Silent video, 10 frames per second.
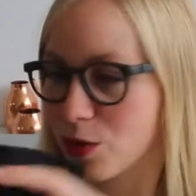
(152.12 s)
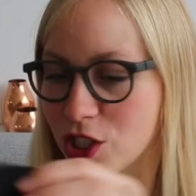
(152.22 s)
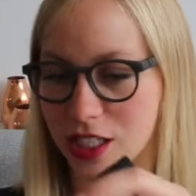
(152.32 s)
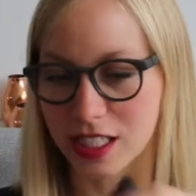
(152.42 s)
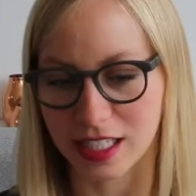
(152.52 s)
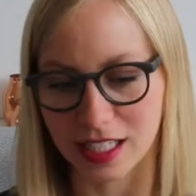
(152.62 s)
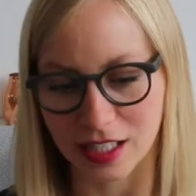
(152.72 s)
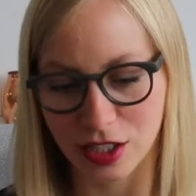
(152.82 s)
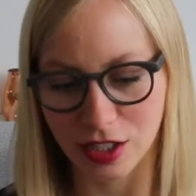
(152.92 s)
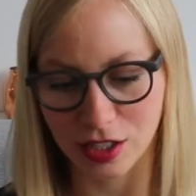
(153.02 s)
which is
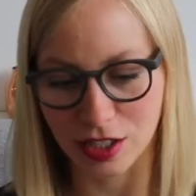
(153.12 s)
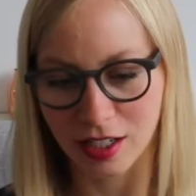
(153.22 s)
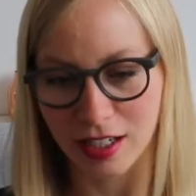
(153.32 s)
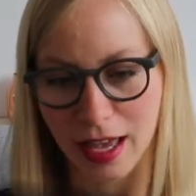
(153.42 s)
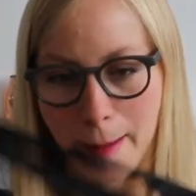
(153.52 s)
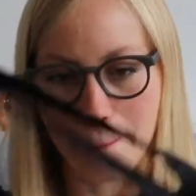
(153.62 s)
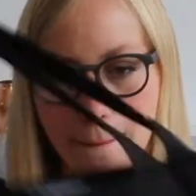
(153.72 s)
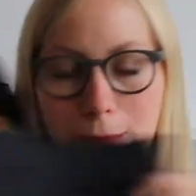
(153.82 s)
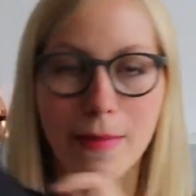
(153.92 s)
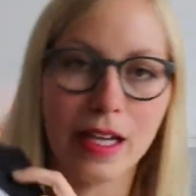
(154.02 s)
this
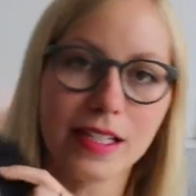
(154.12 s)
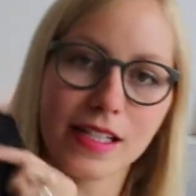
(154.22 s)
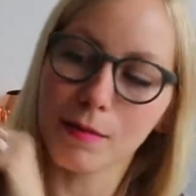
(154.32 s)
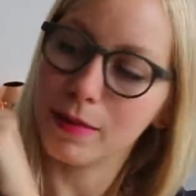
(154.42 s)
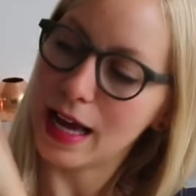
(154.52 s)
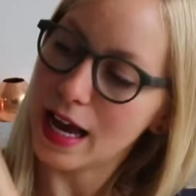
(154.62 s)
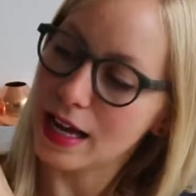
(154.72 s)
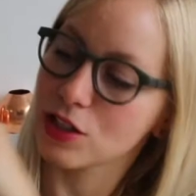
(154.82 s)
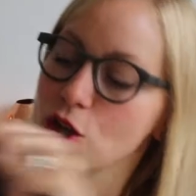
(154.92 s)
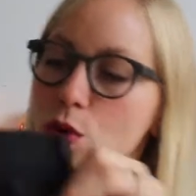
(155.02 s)
amazing
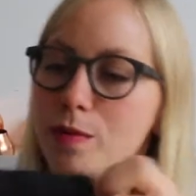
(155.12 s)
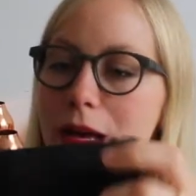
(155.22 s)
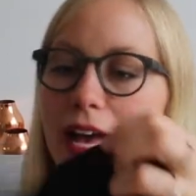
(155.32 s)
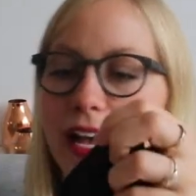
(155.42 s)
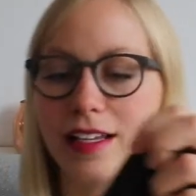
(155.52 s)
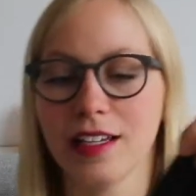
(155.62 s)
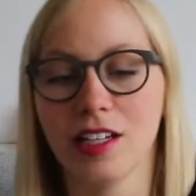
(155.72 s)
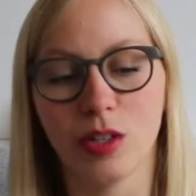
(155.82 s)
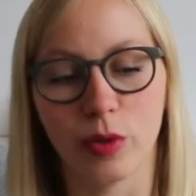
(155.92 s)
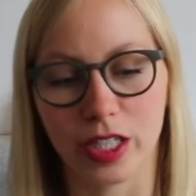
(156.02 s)
black tote bag
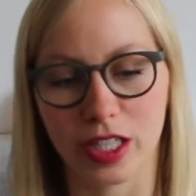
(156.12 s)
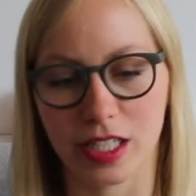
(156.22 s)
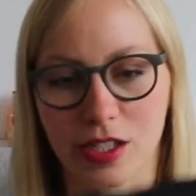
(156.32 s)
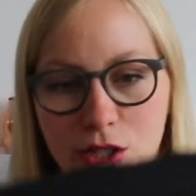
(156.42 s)
with this